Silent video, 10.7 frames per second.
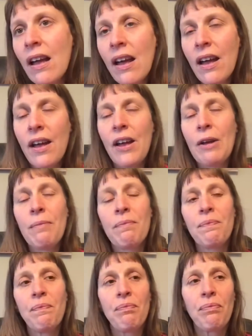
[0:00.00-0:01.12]
So
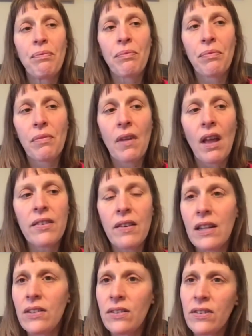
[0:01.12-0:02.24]
I
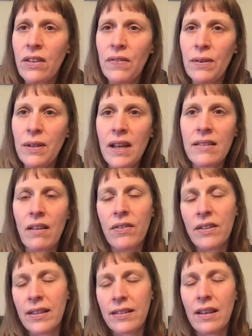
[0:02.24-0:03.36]
just took a few days off
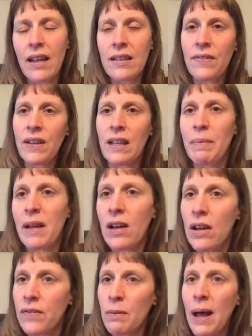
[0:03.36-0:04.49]
because I started to feel a bit
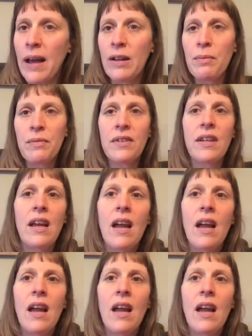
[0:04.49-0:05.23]
overwhelmed